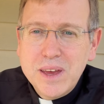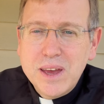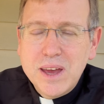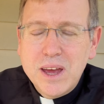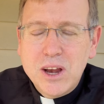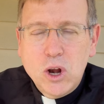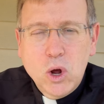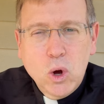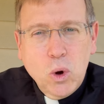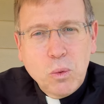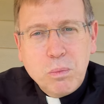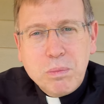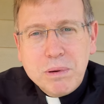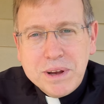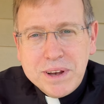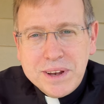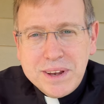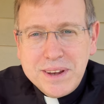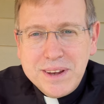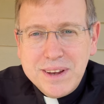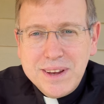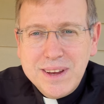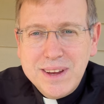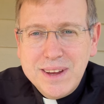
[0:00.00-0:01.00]
and
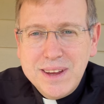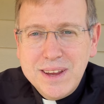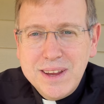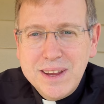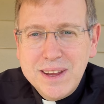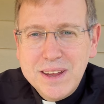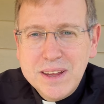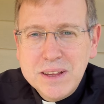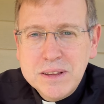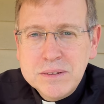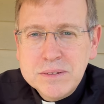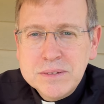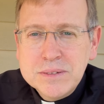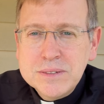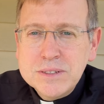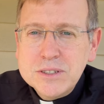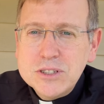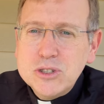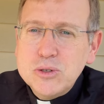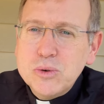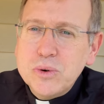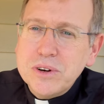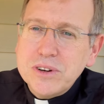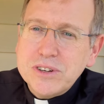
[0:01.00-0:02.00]
open
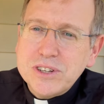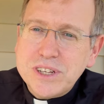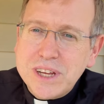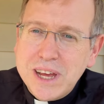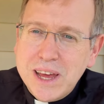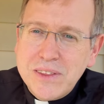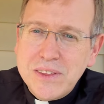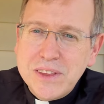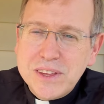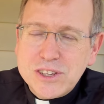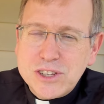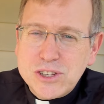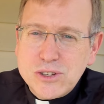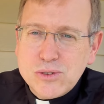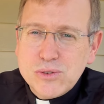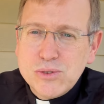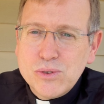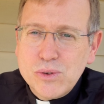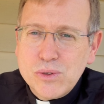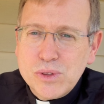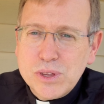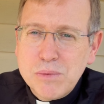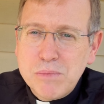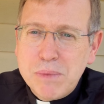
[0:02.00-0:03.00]
to understand this
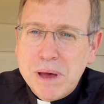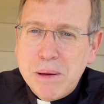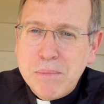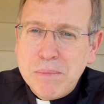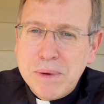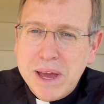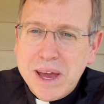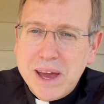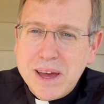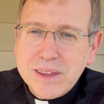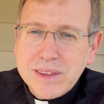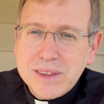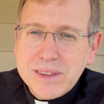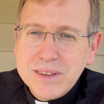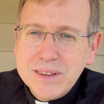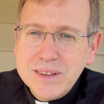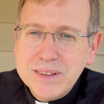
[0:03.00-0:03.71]
truth about math.